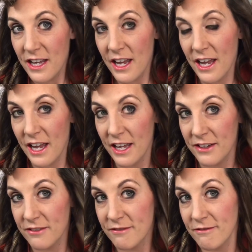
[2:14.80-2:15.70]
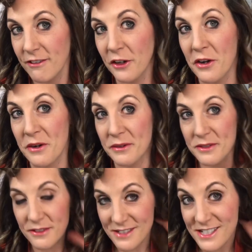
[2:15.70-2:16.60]
and, you know,
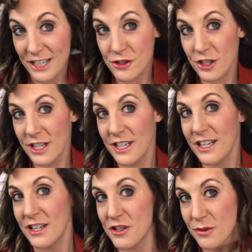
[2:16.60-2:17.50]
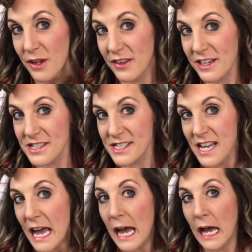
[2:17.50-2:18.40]
section it and do all this,
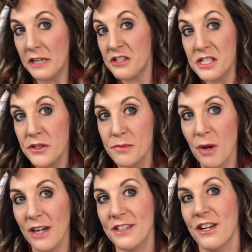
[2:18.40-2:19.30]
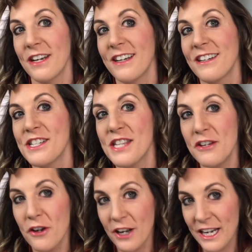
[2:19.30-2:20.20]
just use product on it, because then
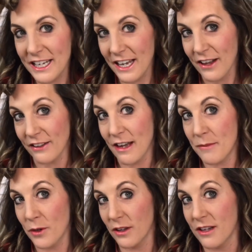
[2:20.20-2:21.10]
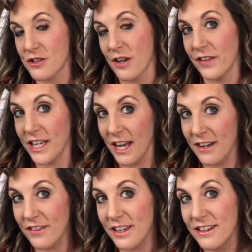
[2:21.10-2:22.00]
you're gonna get a lot more longevity out of
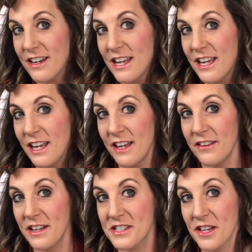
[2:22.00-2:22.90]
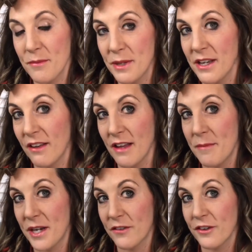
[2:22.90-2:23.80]
it, and that's gonna be a lot
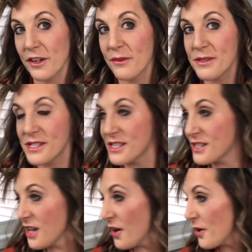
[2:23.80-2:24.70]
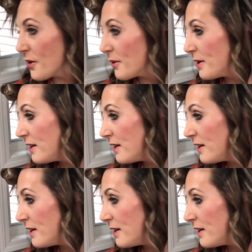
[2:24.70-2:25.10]
better for you. So